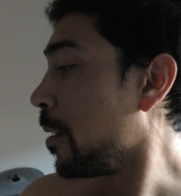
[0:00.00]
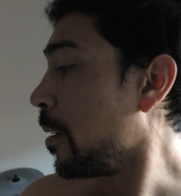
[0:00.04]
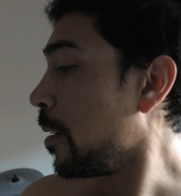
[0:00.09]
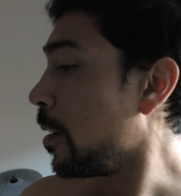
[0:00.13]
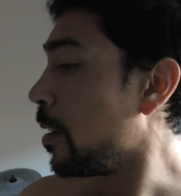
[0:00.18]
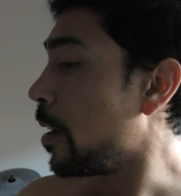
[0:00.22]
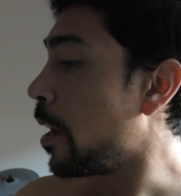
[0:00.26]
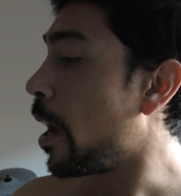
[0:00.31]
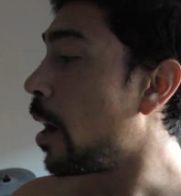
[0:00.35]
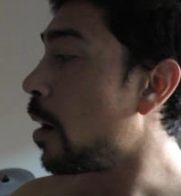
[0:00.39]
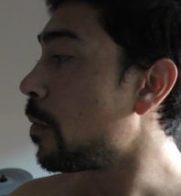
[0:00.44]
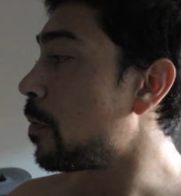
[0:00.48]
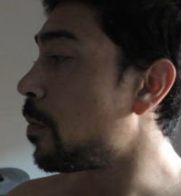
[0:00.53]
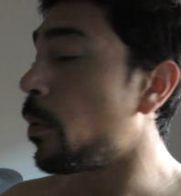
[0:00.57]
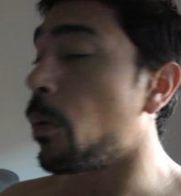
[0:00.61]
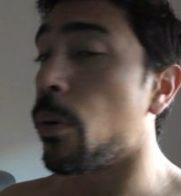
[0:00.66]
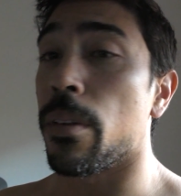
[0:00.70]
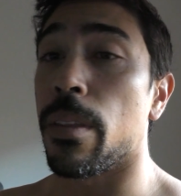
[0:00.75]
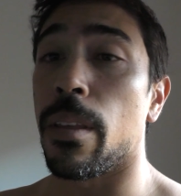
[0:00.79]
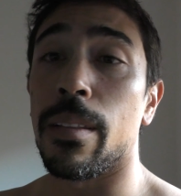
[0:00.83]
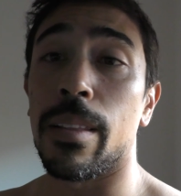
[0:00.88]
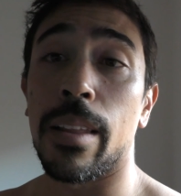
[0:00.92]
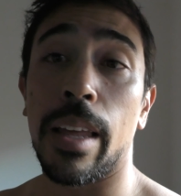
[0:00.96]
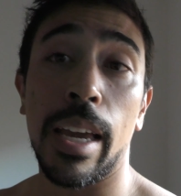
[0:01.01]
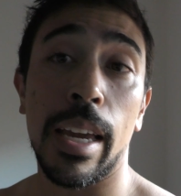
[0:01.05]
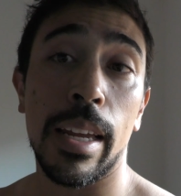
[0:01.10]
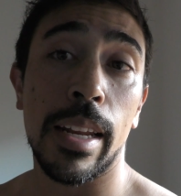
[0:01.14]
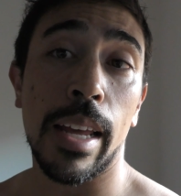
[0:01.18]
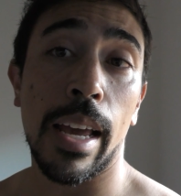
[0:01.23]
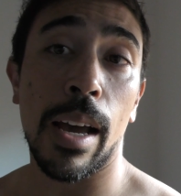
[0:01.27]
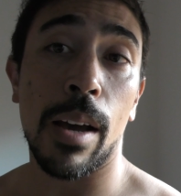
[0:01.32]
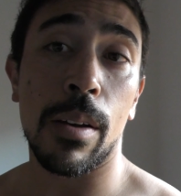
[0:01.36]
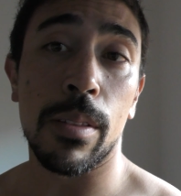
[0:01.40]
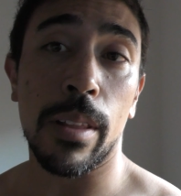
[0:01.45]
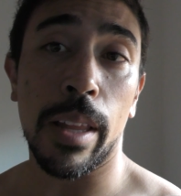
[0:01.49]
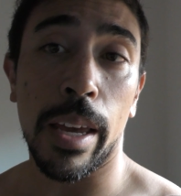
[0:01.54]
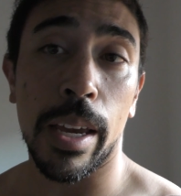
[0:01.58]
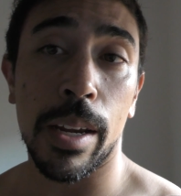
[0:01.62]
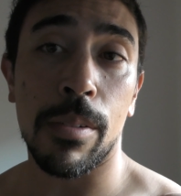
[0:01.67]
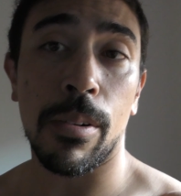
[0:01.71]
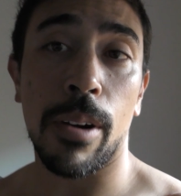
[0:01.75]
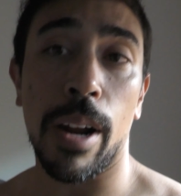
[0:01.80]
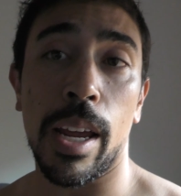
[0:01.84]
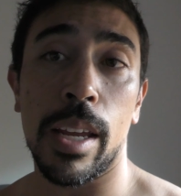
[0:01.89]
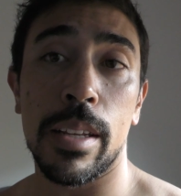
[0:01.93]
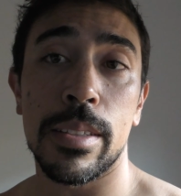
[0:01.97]
Now for the lay down leg
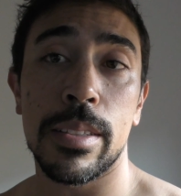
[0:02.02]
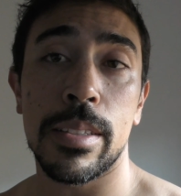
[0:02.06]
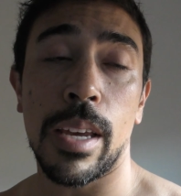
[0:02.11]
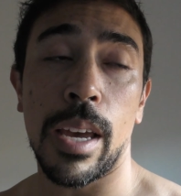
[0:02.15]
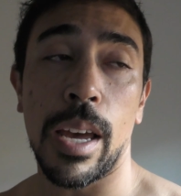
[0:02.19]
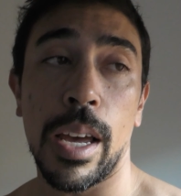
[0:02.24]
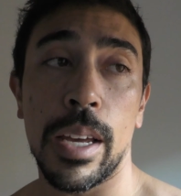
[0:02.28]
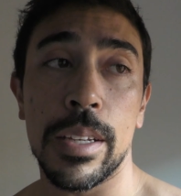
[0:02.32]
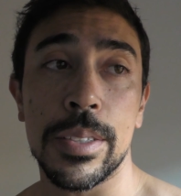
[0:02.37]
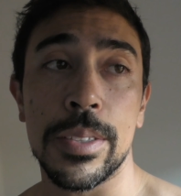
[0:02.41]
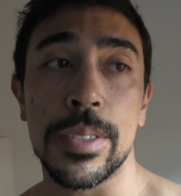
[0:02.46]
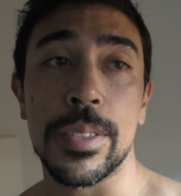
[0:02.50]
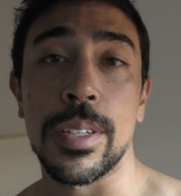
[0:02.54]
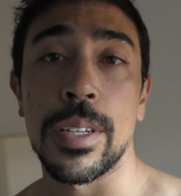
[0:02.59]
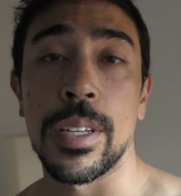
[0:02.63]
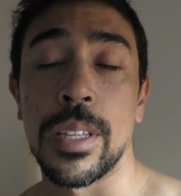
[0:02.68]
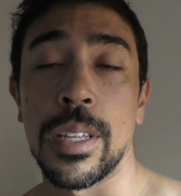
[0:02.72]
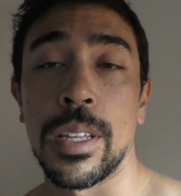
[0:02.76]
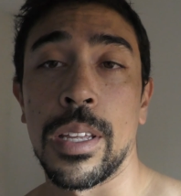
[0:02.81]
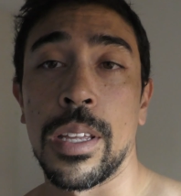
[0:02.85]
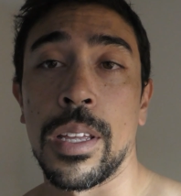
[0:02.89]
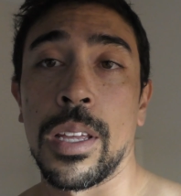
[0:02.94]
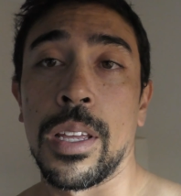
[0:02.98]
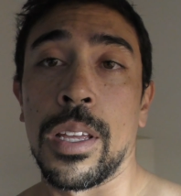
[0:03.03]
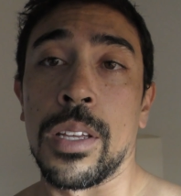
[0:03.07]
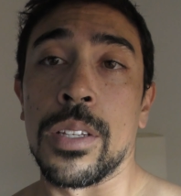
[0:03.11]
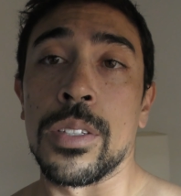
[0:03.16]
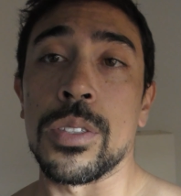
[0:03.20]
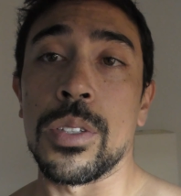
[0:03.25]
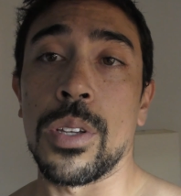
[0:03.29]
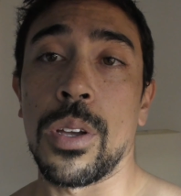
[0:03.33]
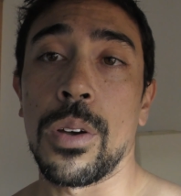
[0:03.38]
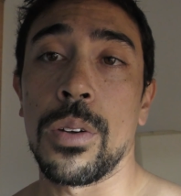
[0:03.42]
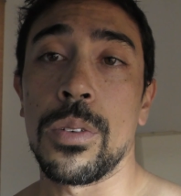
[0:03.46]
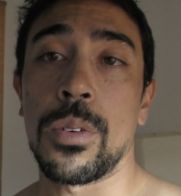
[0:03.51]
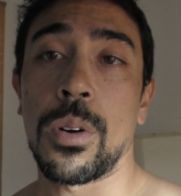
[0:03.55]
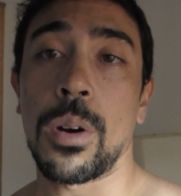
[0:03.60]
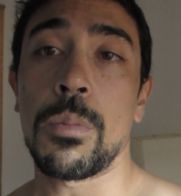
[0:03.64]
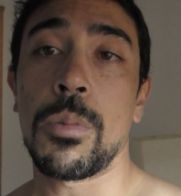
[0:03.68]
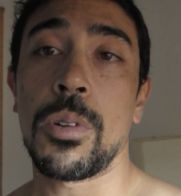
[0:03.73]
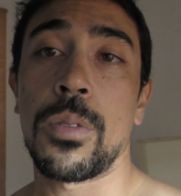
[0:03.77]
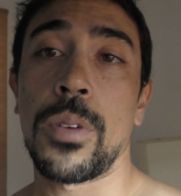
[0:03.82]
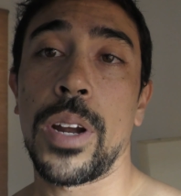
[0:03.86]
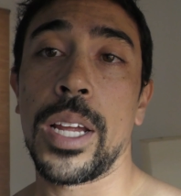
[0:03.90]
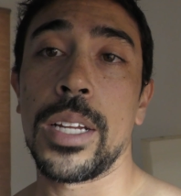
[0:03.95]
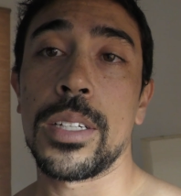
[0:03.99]
raise test, so
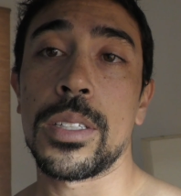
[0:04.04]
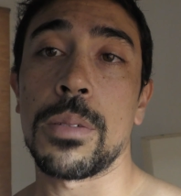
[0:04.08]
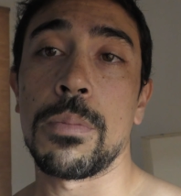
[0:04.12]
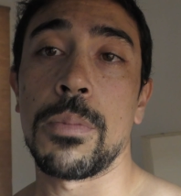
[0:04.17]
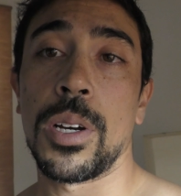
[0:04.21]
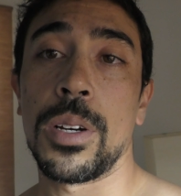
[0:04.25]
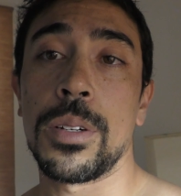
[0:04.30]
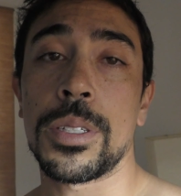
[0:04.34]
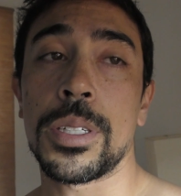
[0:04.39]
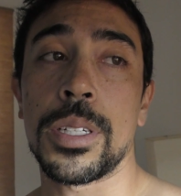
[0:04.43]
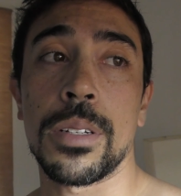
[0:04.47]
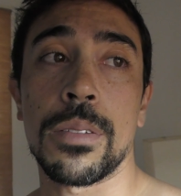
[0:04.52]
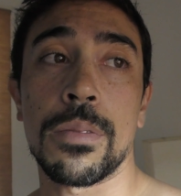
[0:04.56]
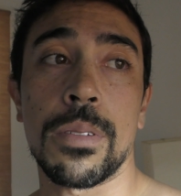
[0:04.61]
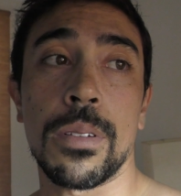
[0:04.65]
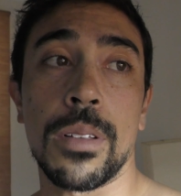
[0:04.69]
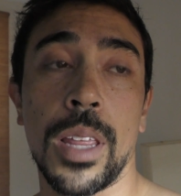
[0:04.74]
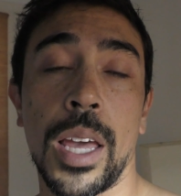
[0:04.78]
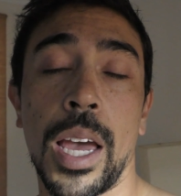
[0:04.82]
normal range of motion for